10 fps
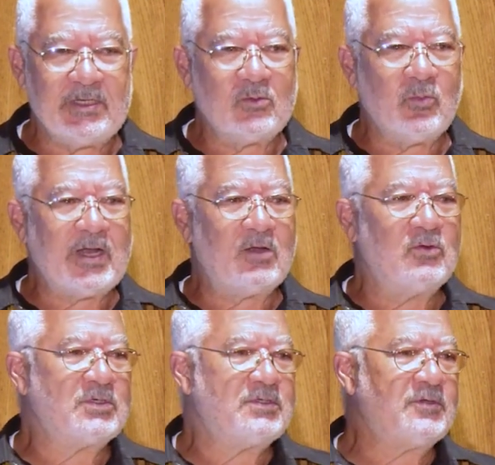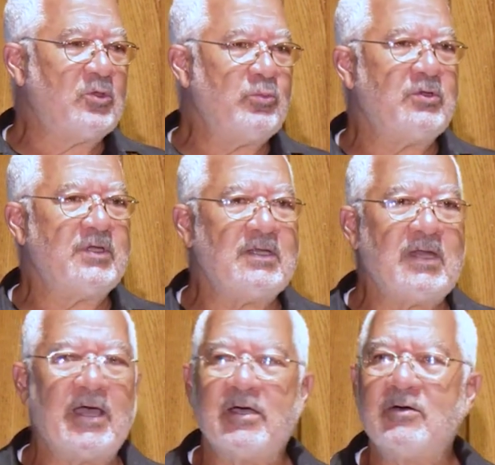And when I look at the community
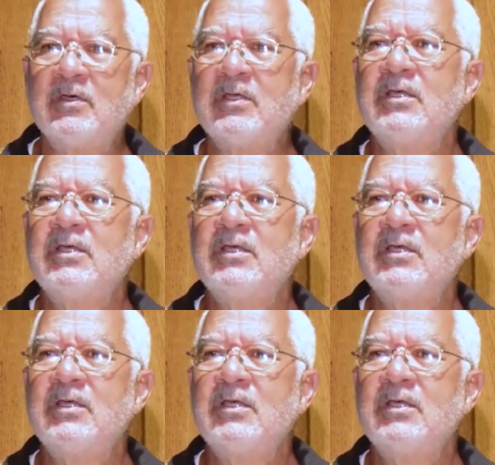now,